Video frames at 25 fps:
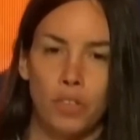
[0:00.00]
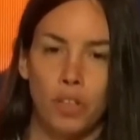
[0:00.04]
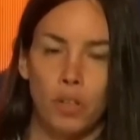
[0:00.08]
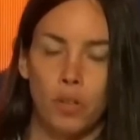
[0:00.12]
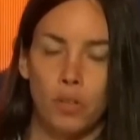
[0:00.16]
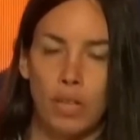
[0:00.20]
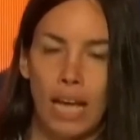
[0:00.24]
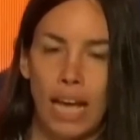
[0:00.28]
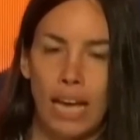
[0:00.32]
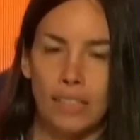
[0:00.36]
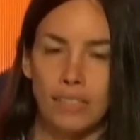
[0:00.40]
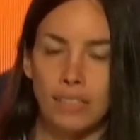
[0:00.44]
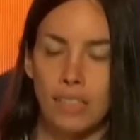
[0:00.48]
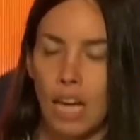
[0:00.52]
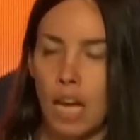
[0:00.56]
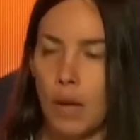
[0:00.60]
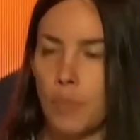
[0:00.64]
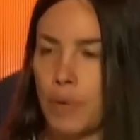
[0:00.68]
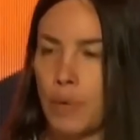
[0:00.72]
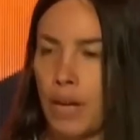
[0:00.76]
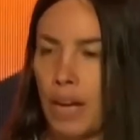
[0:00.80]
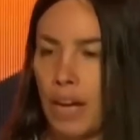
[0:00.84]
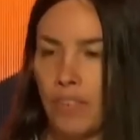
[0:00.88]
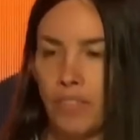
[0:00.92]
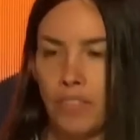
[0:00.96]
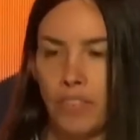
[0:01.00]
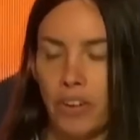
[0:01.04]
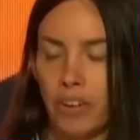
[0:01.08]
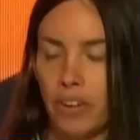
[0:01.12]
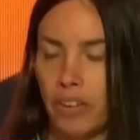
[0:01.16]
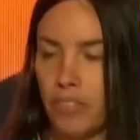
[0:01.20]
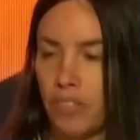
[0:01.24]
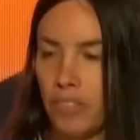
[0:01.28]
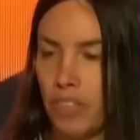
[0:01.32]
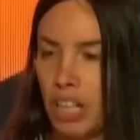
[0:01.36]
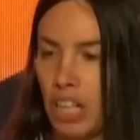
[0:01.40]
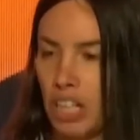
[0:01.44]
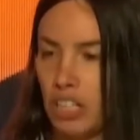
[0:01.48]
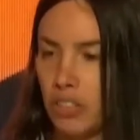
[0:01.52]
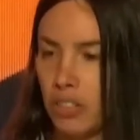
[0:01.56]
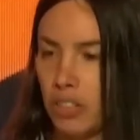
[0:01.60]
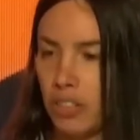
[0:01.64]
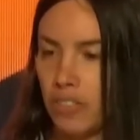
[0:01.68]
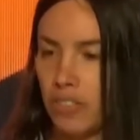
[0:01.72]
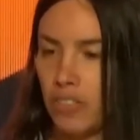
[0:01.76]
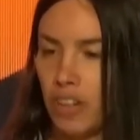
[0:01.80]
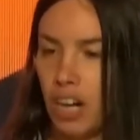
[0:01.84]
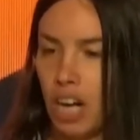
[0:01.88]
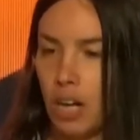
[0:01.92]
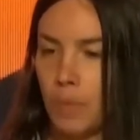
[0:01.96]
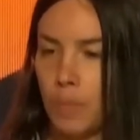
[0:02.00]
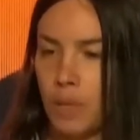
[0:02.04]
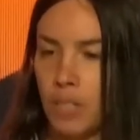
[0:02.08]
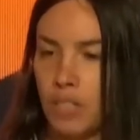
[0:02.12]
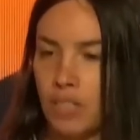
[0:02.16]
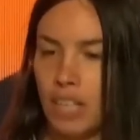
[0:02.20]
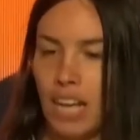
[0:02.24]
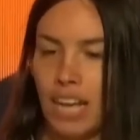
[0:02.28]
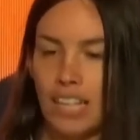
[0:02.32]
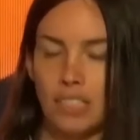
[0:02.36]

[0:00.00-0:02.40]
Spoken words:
last time you had very inflationary environments,